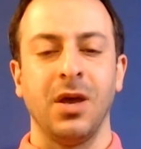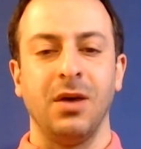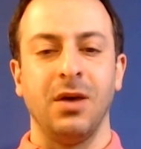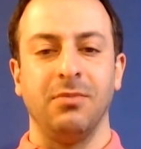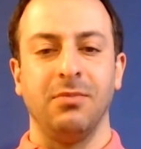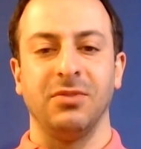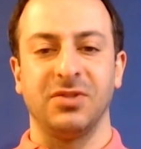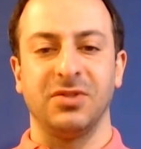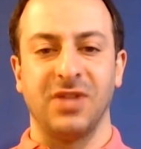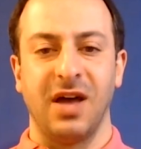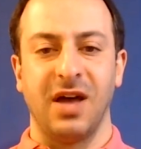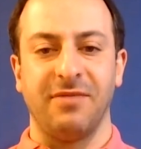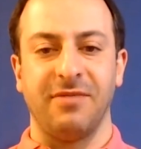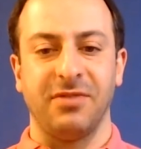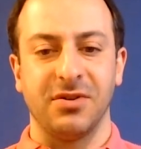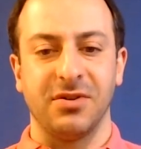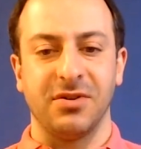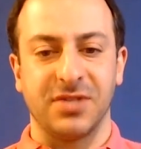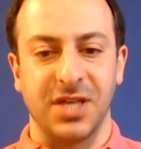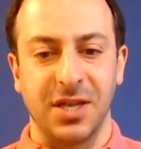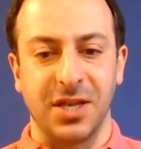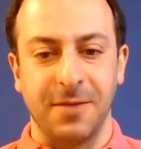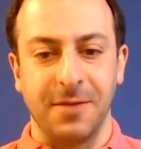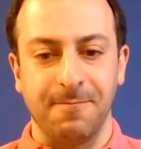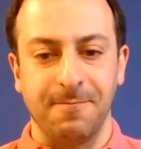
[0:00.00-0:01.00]
Mostafa
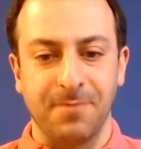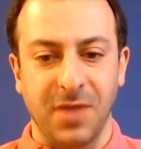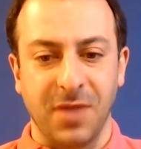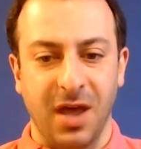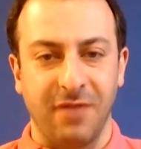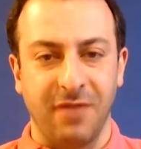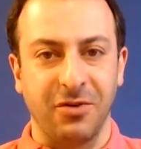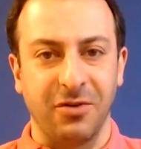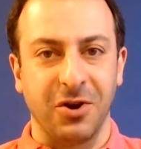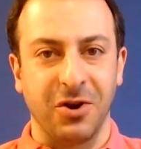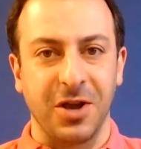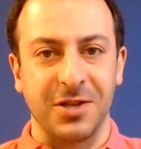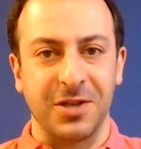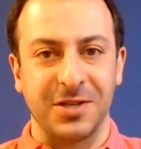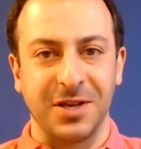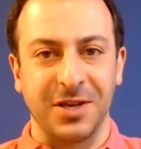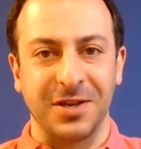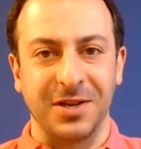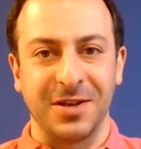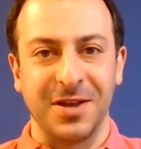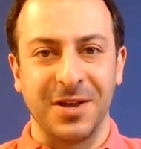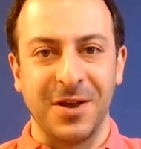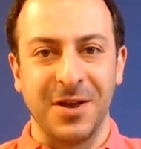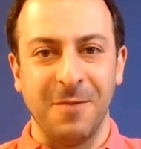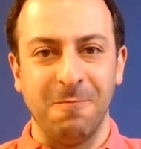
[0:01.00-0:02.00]
Hosseini, have a great day.
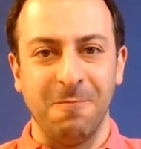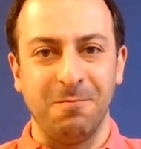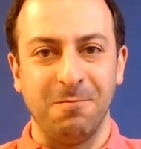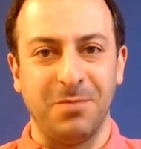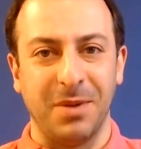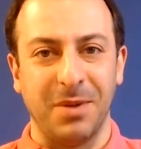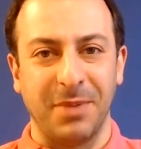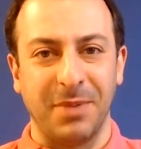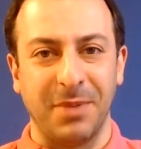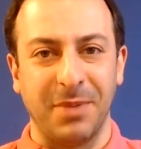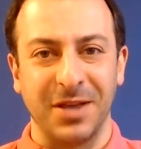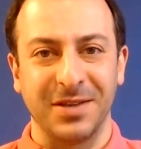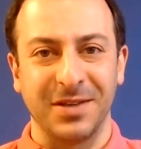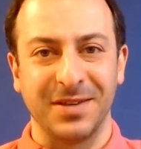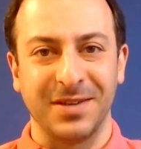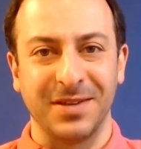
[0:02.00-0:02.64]
Bye-bye.